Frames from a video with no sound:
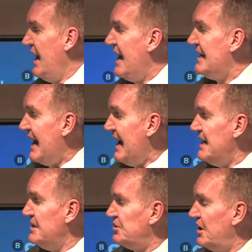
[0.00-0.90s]
and
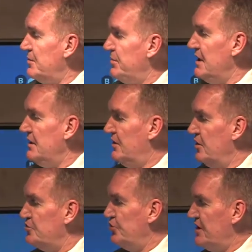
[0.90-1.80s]
A is going to be
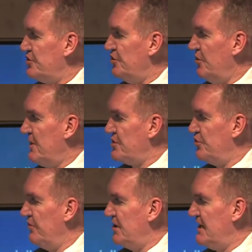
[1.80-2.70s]
the traditional
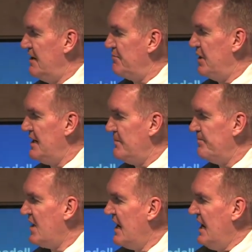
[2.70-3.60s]
measure of TFP.
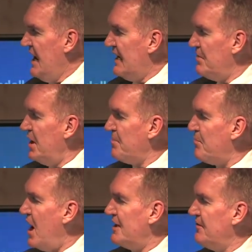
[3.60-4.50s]
And I'm going to
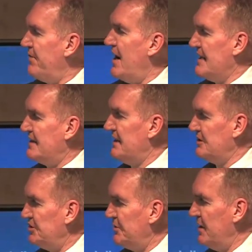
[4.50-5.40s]
modify
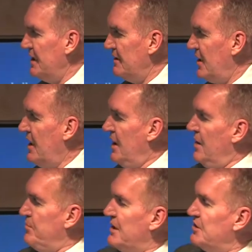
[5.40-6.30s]
things a bit,
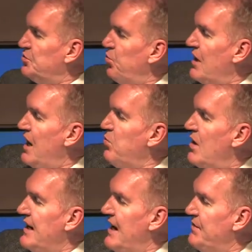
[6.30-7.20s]
because what I
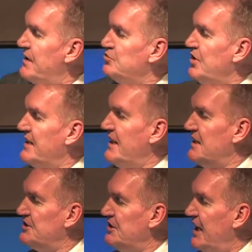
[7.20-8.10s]
want to have on the
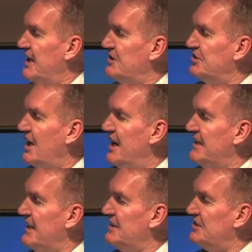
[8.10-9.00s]
right-hand
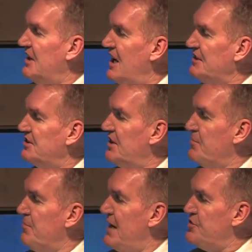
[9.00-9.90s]
side is not
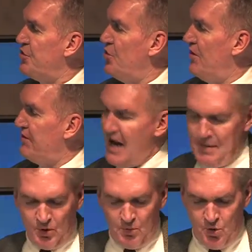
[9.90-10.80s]
some measure of
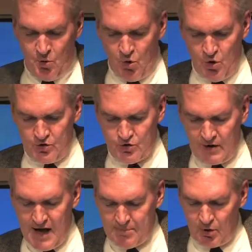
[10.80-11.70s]
capital per worker or
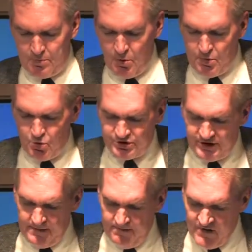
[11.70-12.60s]
capital per
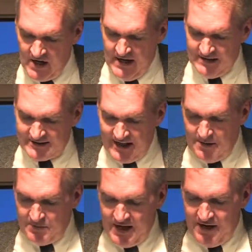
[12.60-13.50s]
person. Instead,
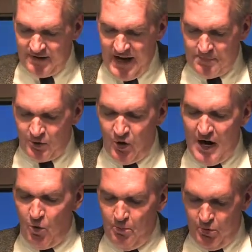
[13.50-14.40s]
I'm going to have capital
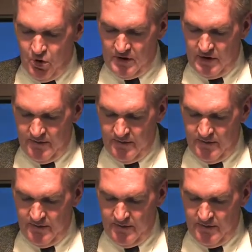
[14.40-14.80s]
output.